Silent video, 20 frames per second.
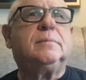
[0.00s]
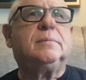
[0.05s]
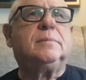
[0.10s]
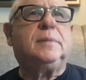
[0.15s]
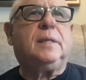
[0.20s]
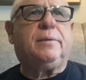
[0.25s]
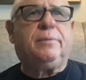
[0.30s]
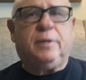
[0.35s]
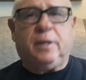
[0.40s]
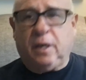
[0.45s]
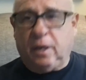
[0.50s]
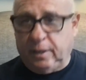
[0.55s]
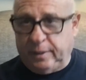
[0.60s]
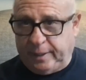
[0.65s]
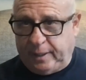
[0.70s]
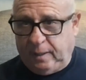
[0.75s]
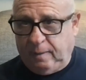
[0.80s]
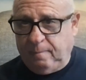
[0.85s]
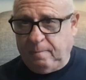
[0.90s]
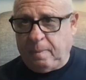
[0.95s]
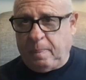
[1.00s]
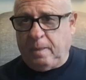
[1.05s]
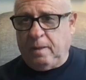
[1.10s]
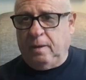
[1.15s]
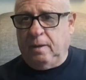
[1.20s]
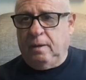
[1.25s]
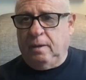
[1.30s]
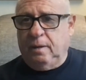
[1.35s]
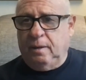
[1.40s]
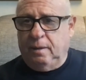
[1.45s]
Devyani.
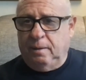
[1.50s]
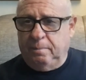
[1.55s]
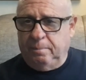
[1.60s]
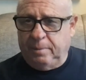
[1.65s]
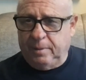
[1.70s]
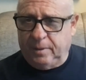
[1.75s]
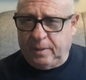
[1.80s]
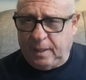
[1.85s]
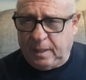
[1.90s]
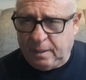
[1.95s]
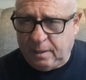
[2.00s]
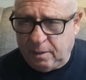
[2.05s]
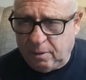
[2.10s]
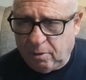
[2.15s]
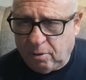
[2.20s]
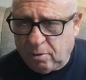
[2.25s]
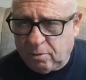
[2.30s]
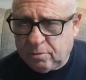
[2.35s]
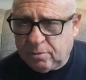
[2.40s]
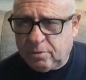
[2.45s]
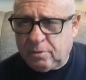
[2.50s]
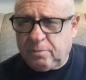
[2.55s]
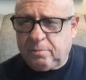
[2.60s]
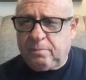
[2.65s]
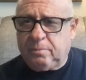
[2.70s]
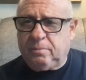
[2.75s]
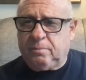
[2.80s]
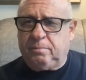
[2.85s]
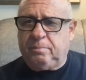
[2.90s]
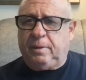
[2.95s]
But then he
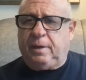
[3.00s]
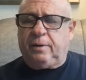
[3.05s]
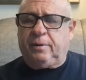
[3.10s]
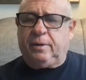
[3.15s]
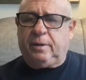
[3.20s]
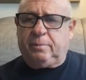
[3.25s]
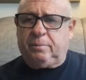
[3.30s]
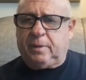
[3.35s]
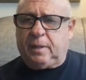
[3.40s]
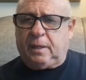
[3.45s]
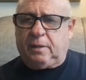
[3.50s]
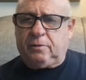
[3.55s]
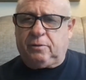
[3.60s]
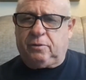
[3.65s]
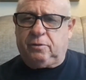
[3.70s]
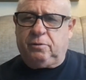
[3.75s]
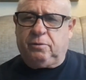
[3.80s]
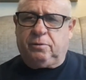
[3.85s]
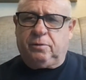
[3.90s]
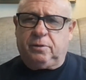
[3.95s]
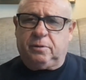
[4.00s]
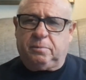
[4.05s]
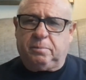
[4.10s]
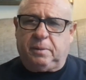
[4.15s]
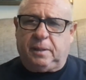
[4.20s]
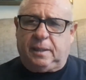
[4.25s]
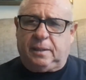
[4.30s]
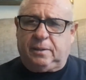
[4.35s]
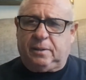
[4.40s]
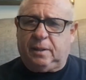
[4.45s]
also married, without Shukra's
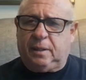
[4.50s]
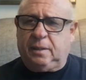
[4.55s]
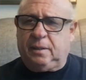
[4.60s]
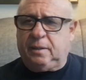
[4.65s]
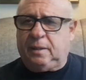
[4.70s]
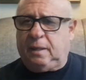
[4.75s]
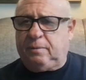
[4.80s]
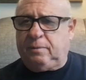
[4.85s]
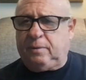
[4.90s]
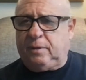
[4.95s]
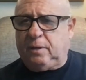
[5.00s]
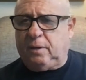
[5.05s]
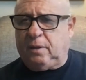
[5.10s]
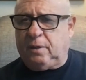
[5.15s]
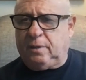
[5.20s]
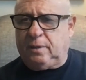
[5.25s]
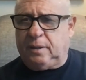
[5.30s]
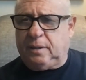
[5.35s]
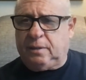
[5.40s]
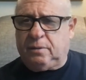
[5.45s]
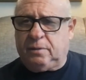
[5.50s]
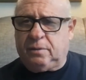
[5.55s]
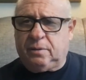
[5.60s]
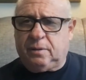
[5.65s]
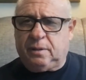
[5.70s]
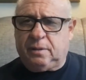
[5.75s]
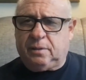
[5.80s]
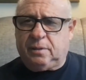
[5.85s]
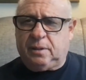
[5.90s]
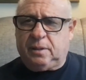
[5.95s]
blessing, Devyani's
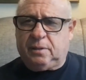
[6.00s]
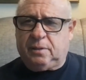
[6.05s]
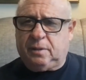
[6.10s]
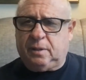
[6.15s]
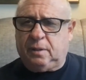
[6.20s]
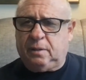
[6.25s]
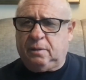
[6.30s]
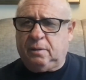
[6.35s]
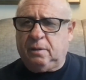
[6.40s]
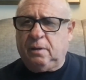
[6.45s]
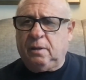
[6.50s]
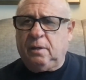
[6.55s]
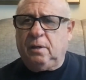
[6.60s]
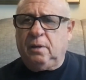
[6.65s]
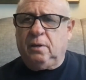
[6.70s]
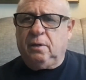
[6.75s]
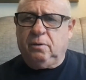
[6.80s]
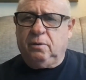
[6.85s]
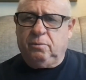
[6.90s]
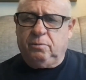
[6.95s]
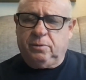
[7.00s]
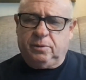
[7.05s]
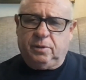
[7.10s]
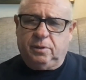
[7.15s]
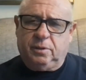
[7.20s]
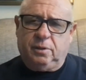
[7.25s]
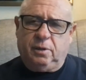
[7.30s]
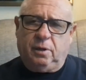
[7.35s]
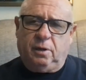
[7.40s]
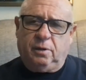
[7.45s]
assistant, who was the
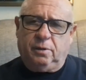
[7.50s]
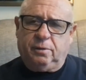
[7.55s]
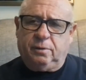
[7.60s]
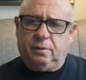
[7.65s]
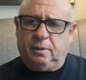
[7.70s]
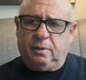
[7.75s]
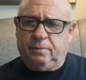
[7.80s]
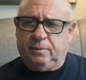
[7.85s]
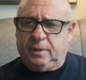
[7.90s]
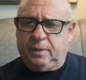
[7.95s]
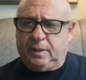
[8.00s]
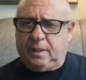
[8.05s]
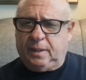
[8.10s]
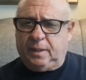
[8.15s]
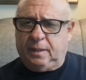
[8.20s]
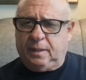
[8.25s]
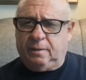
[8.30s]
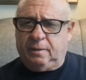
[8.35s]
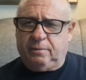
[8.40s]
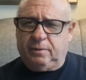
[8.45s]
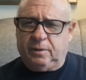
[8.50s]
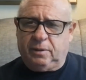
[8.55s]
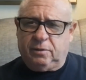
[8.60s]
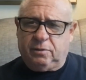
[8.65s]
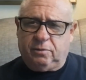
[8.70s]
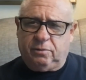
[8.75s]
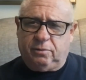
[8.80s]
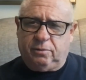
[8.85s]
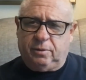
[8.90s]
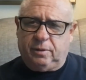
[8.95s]
daughter of the king of the
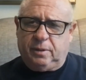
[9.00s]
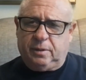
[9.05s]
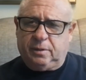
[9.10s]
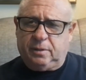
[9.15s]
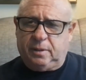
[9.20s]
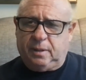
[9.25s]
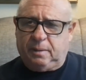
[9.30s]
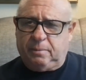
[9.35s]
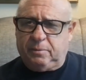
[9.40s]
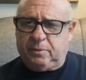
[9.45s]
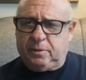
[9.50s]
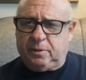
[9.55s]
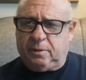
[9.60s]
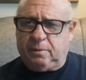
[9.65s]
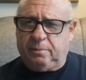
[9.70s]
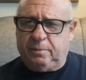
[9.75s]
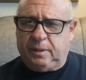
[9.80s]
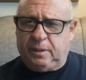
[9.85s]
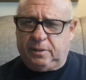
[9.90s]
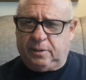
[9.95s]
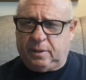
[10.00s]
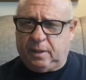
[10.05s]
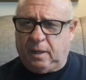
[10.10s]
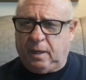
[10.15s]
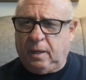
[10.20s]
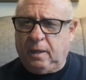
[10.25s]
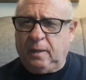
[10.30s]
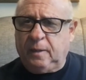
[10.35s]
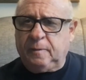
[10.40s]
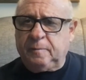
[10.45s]
Asuras named Sharmishta.